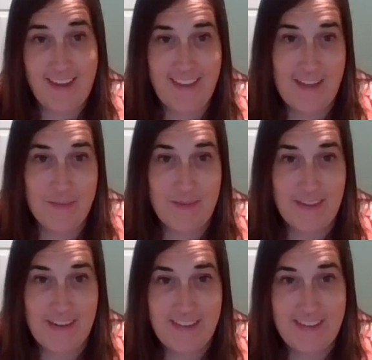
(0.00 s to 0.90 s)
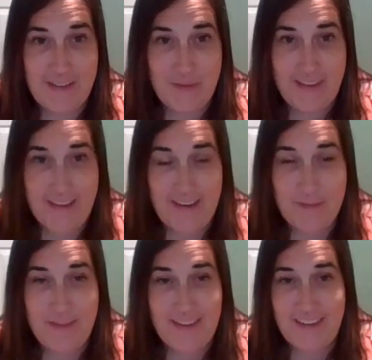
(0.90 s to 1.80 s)
Hi, I'm Sarah Lillywhite, and
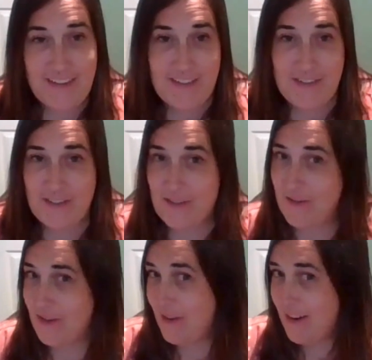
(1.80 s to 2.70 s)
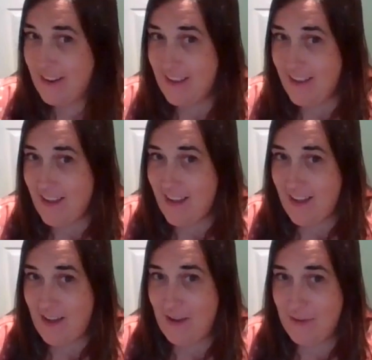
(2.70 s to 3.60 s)
I'm here to show you a great
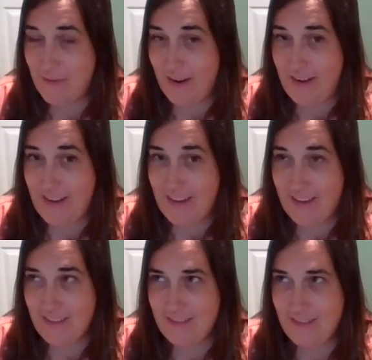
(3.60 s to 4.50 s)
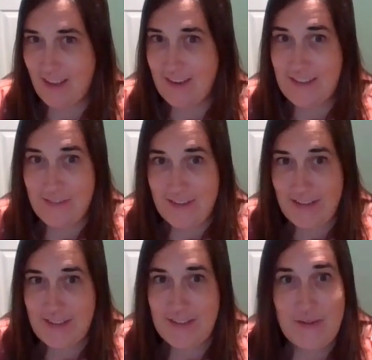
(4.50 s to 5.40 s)
writing
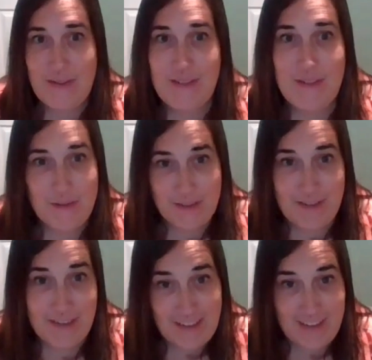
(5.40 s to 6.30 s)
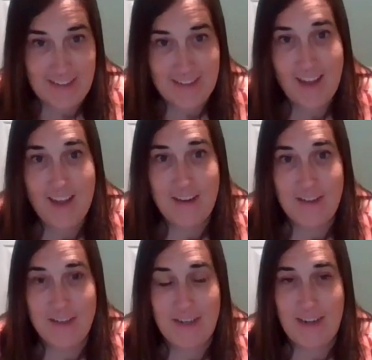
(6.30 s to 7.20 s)
activity you can do with your kids
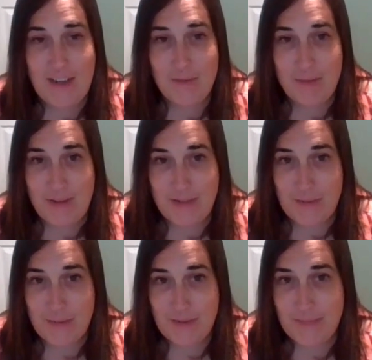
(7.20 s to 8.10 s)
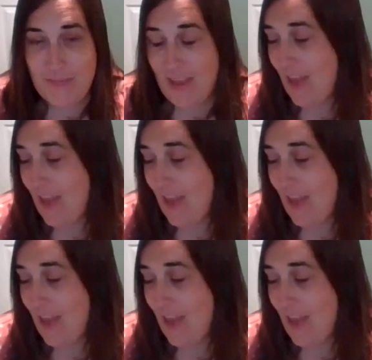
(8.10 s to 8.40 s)
during preschool.